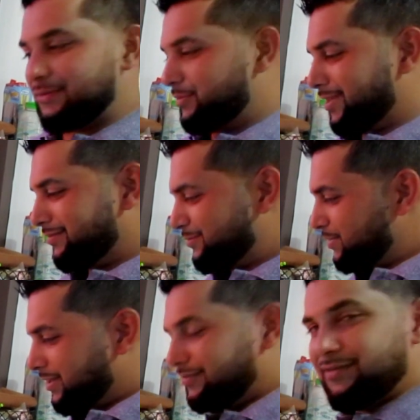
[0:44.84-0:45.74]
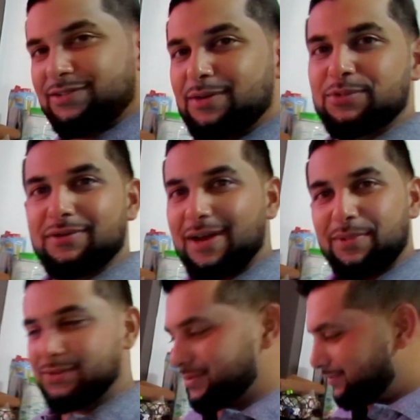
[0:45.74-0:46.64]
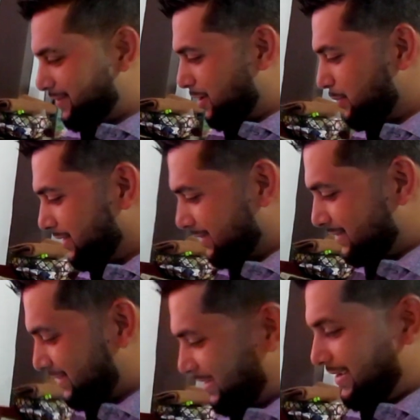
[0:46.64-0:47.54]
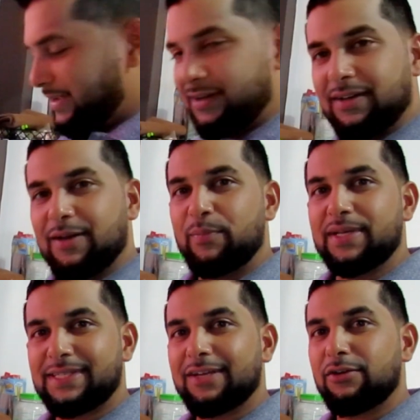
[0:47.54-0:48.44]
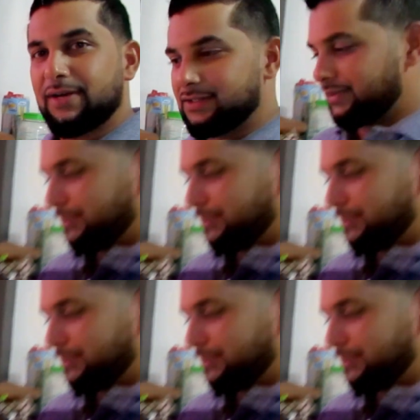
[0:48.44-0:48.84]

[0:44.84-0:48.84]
We love the subscribers, we love the commenters. Basic ingredients for the